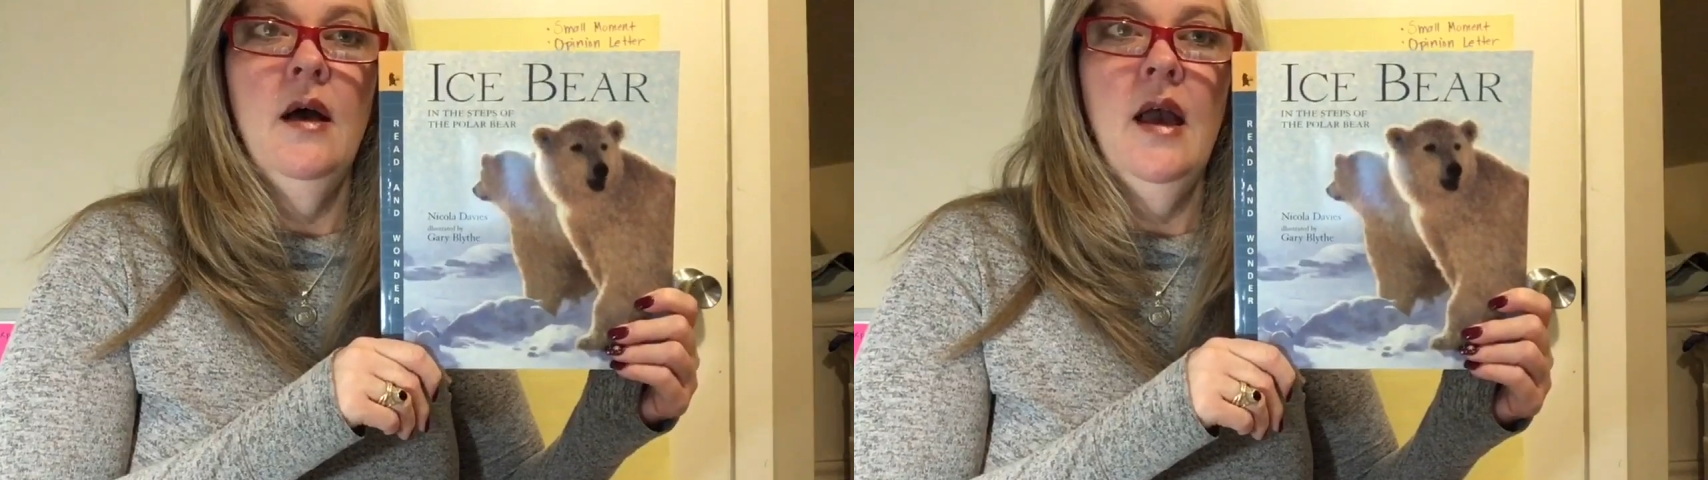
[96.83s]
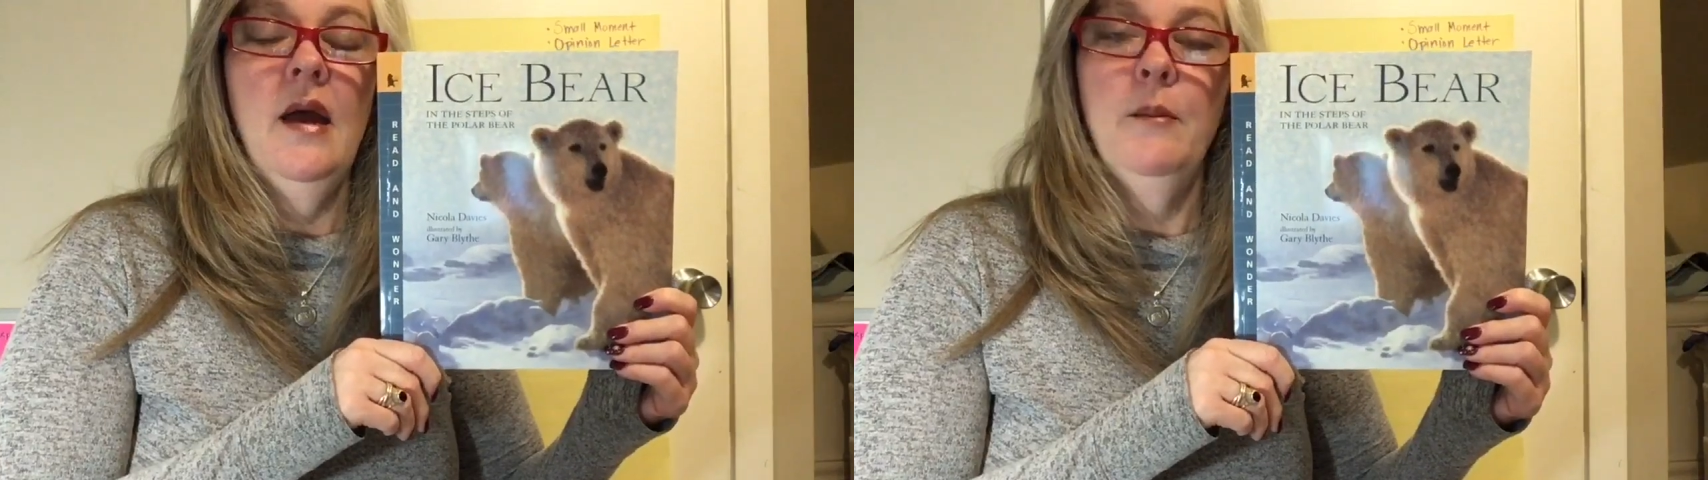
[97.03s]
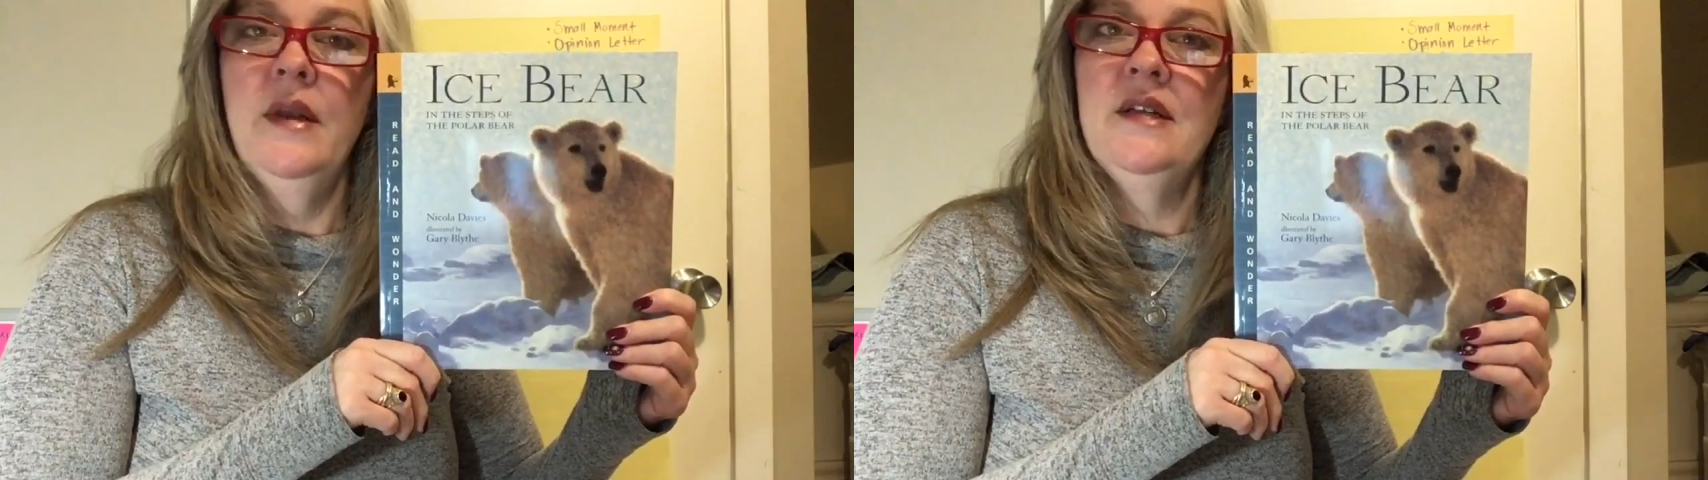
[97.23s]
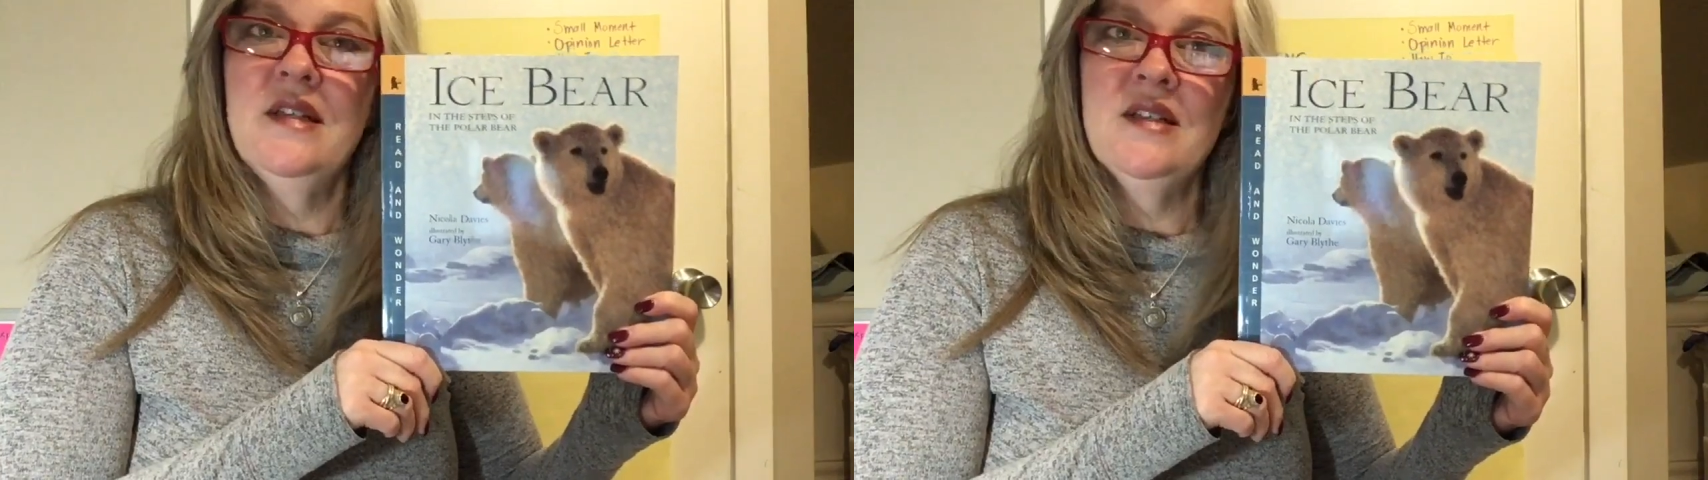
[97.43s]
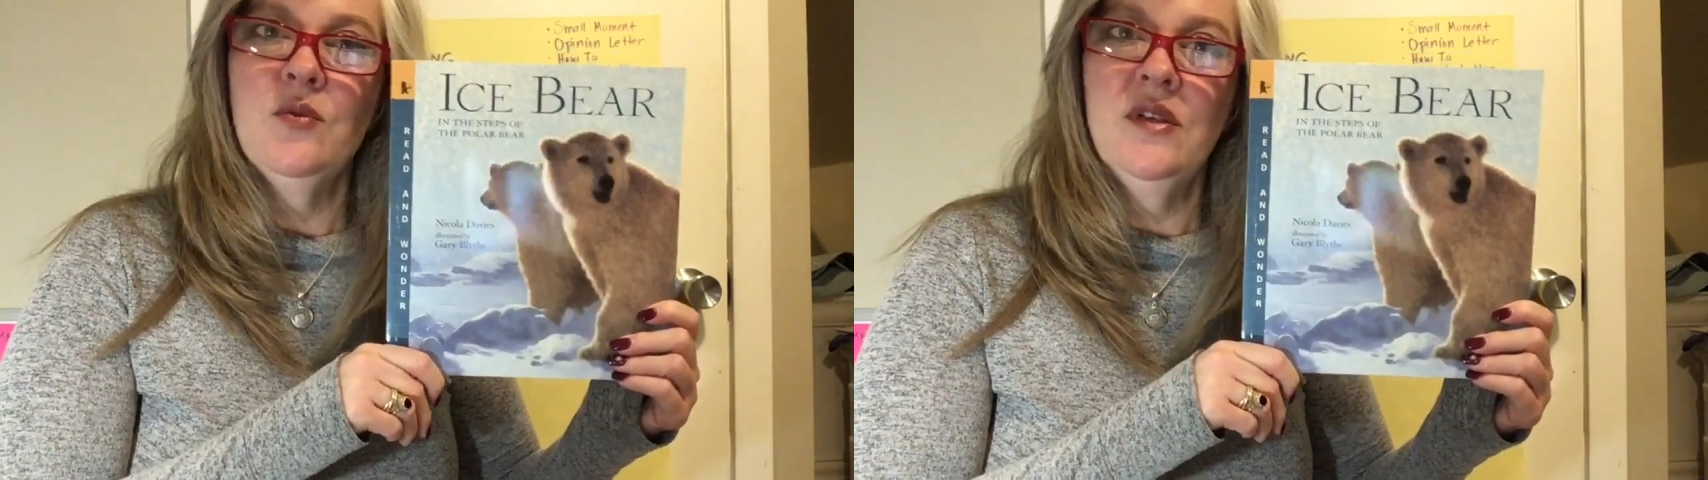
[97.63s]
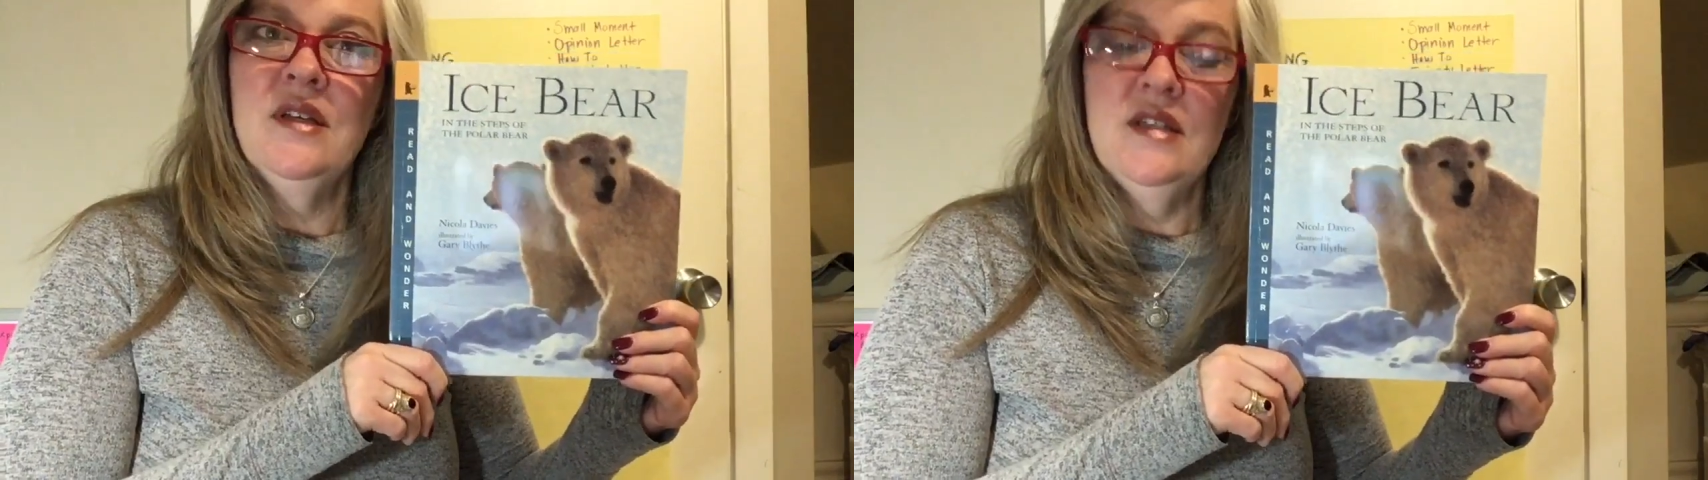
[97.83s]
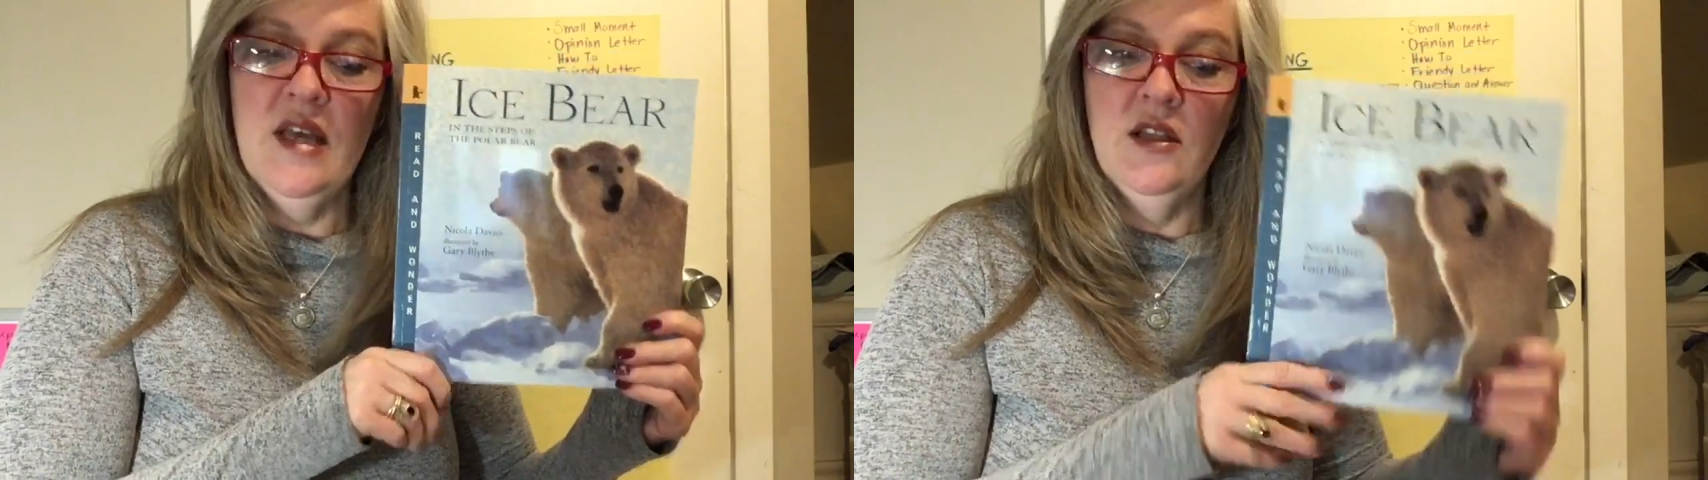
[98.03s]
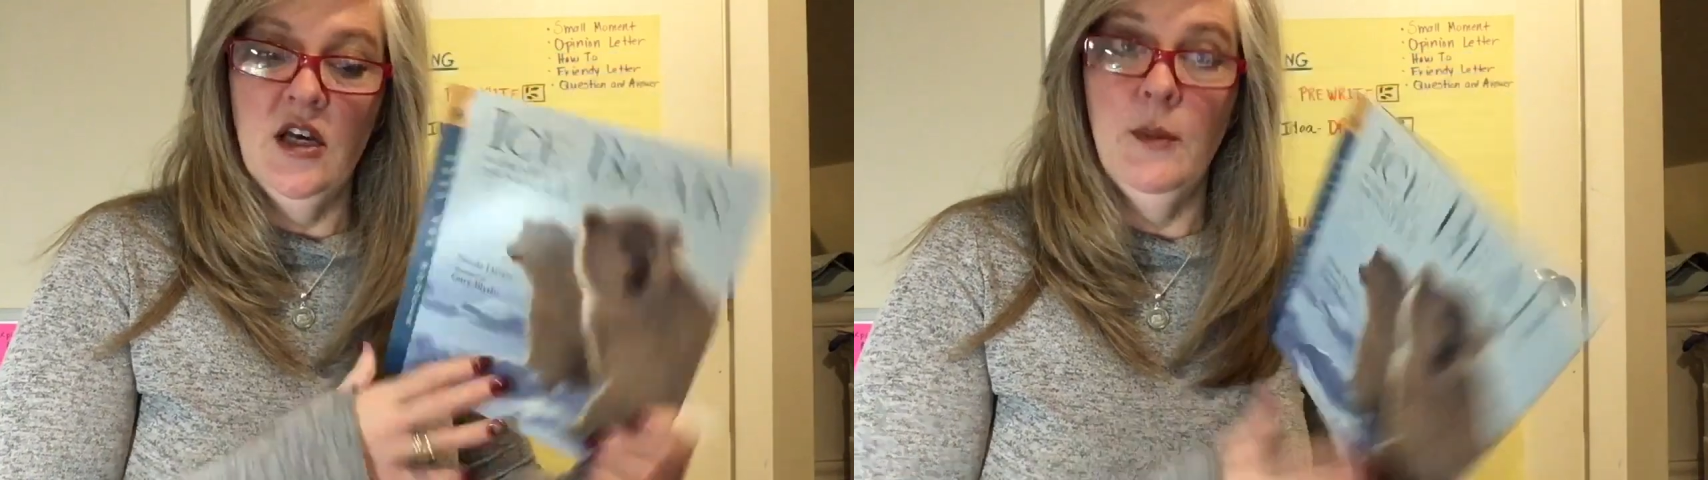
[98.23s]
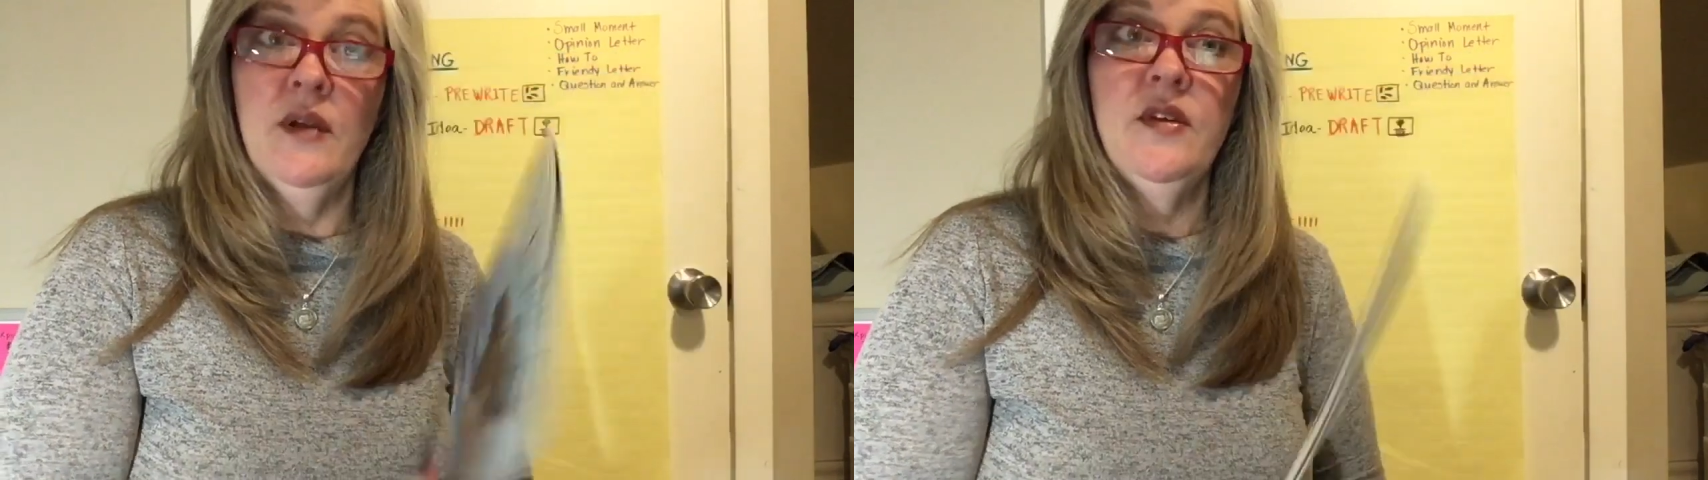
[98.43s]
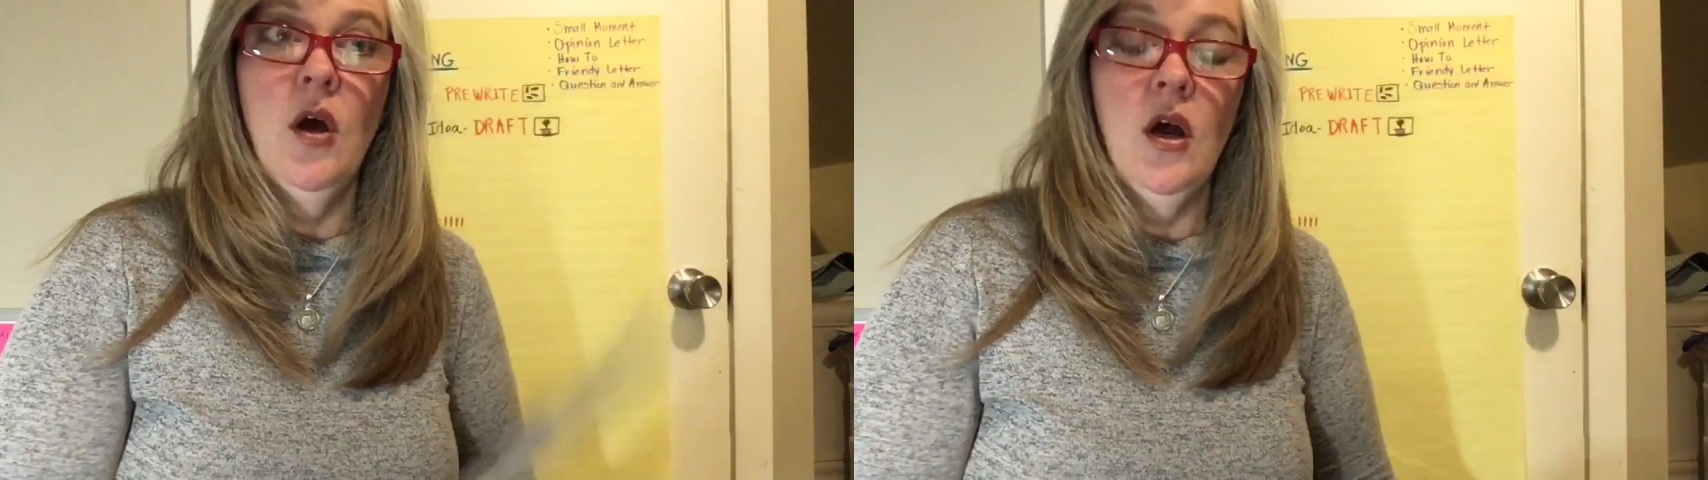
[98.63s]
but it doesn't really say a lot about
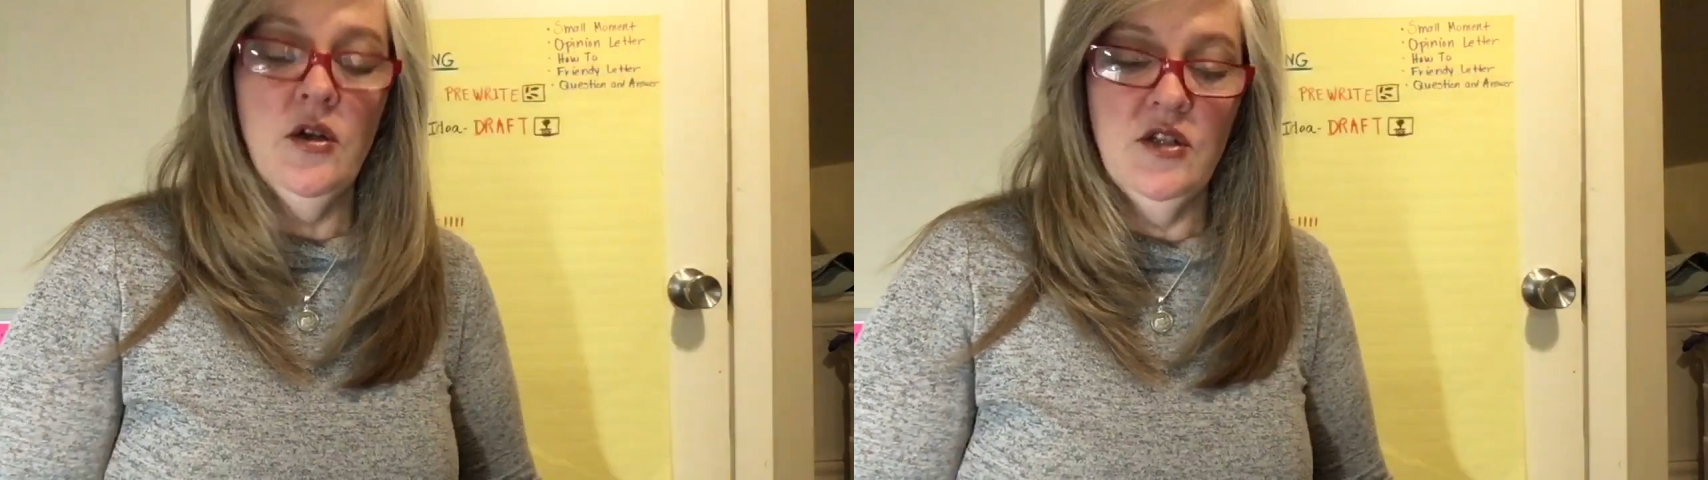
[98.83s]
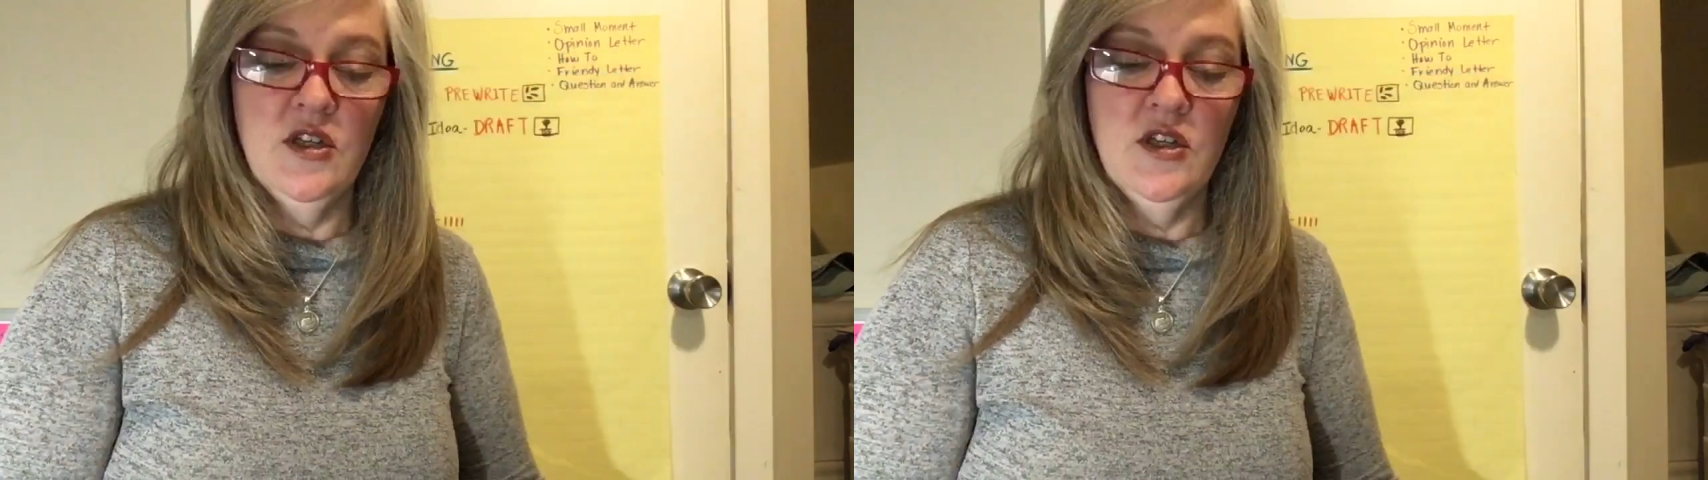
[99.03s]
the Arctic.